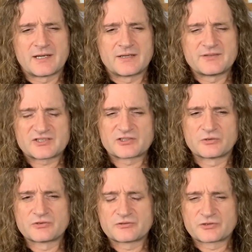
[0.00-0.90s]
this
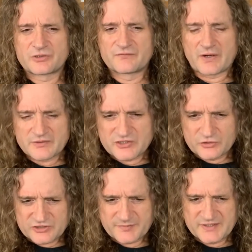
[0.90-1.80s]
song took a very
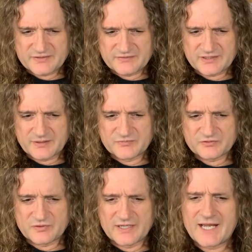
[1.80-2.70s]
short space of time
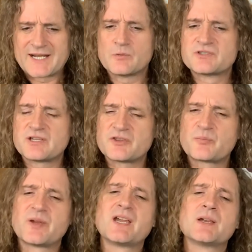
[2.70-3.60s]
to write, and it was at
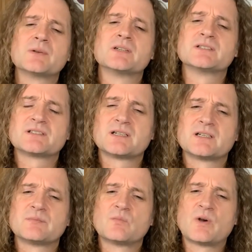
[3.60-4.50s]
the period
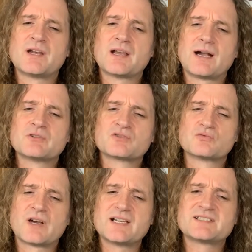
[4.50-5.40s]
when I was
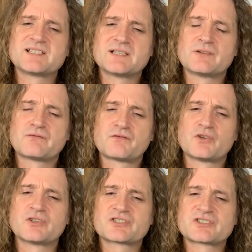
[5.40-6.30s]
writing the
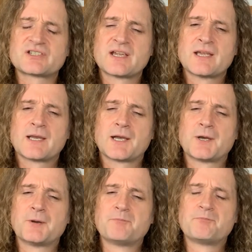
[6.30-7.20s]
first
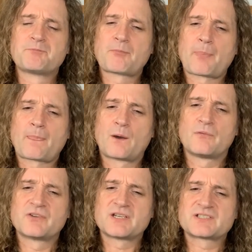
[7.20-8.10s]

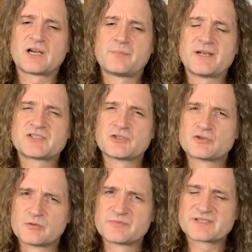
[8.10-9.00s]
of the guitar, bass
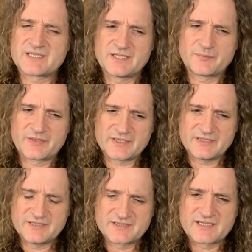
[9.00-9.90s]
and drums EPs,